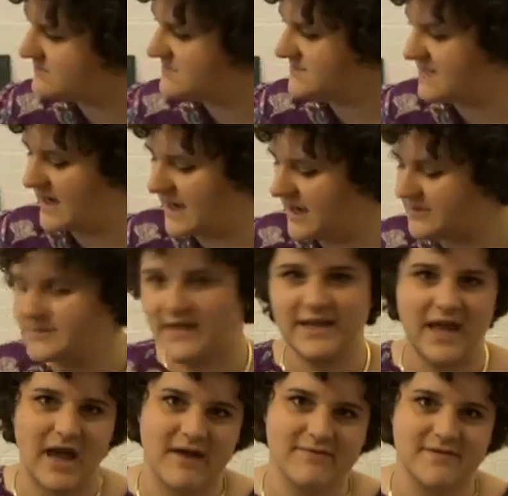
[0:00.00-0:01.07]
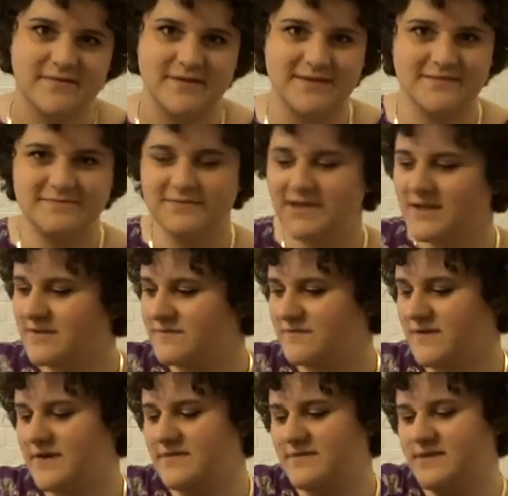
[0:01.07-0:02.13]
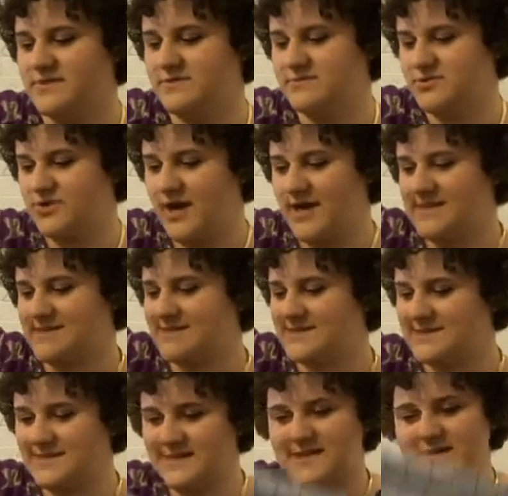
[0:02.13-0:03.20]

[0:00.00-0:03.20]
down like half of the front of the dress.